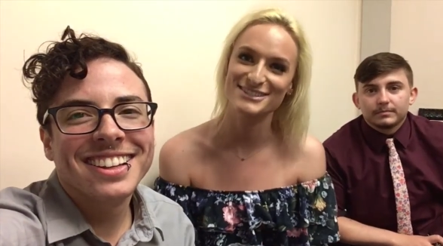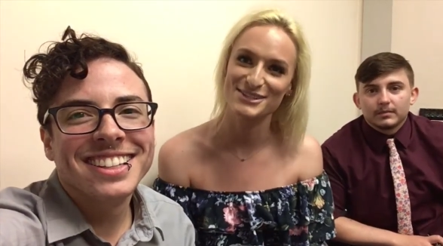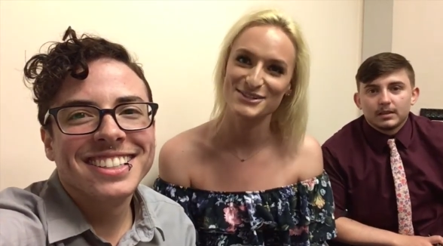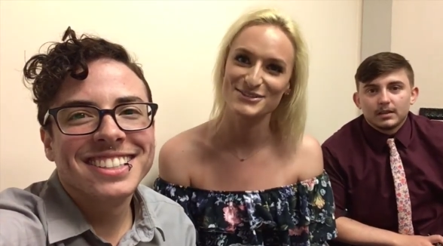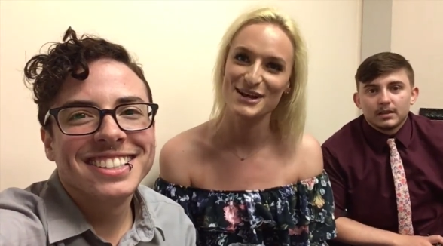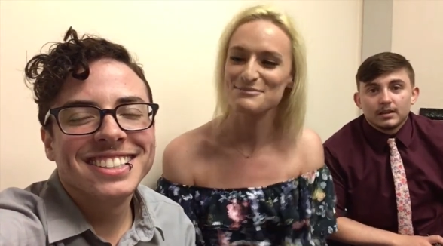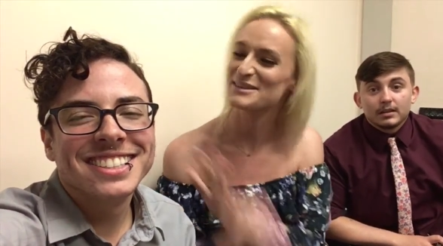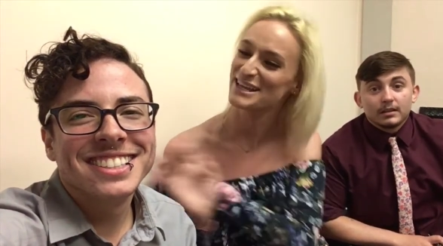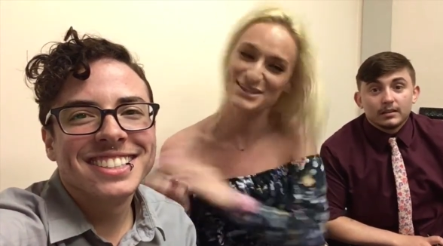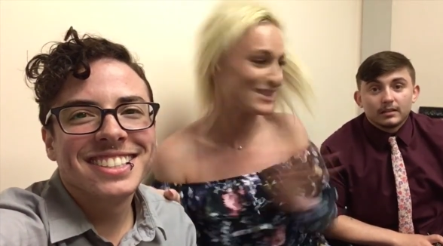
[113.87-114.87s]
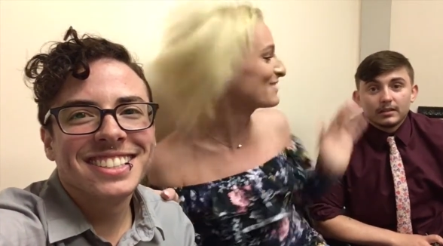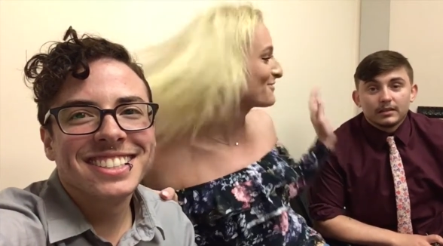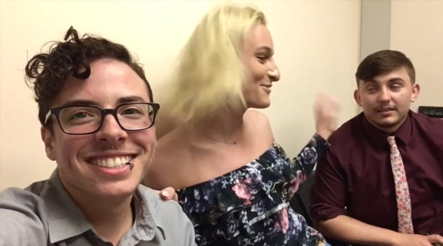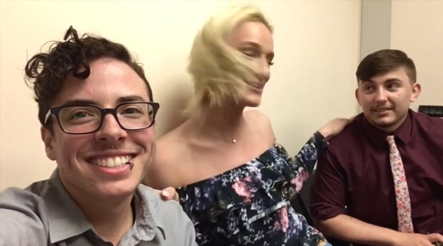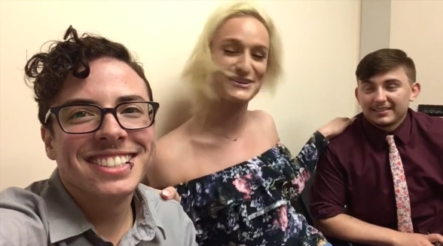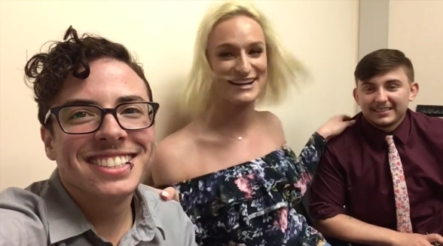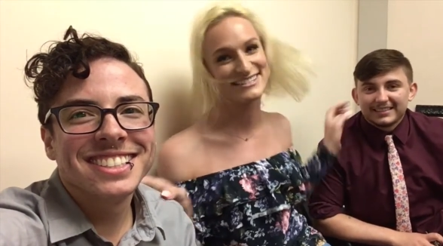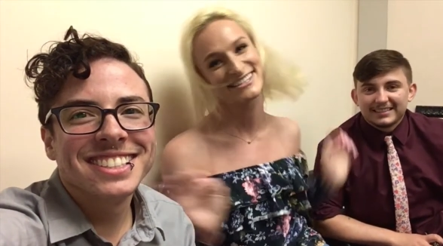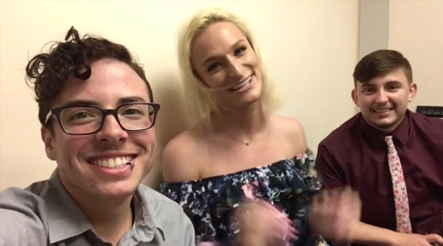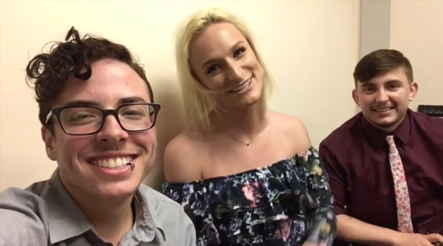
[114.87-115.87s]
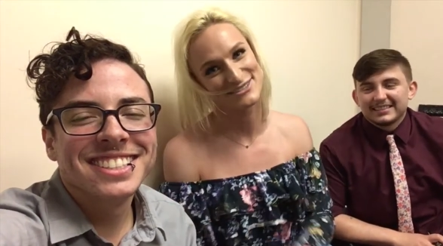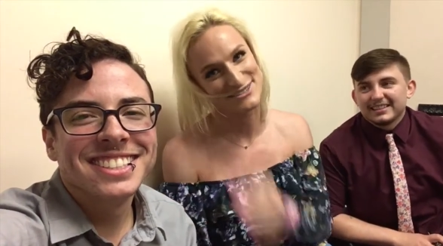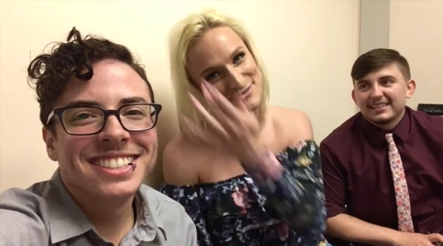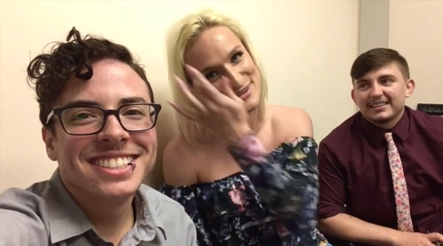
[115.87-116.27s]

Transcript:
Speaker 1: So I'm thank- thankful for you guys. Thank you so